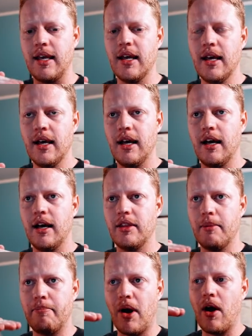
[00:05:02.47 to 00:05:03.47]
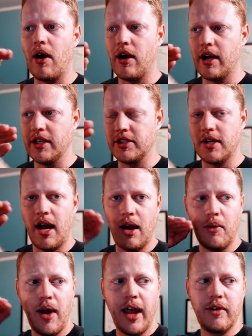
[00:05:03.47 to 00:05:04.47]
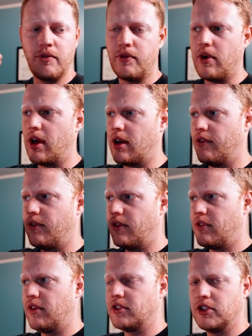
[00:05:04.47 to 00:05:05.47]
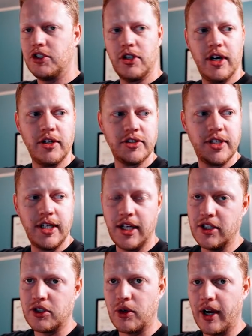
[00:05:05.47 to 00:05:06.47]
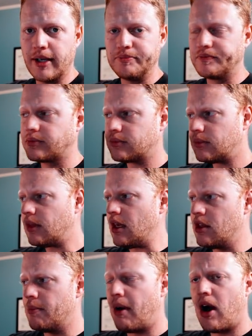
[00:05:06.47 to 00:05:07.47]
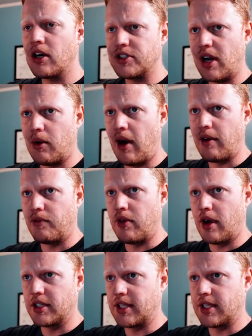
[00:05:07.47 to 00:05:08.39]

the bar is not right in front of, if this is your LCD screen, the bar is not right in front.